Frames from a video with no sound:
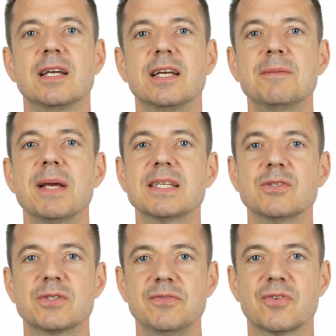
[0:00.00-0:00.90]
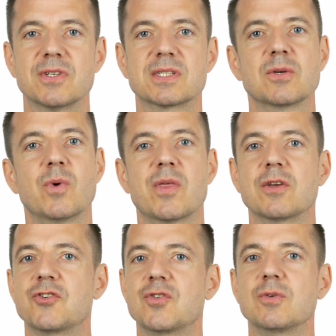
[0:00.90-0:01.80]
it makes no difference whether
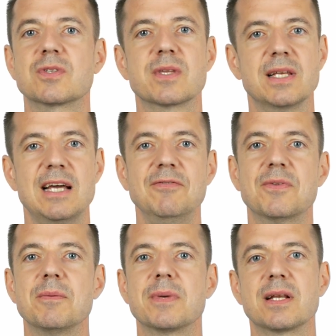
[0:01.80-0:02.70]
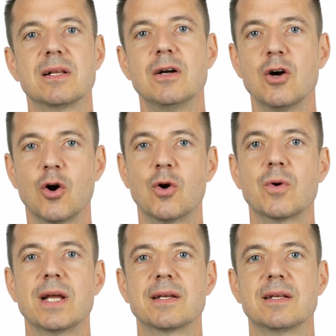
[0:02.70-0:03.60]
you choose the left, the middle or
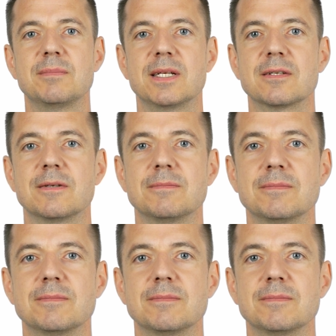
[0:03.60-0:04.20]
right element.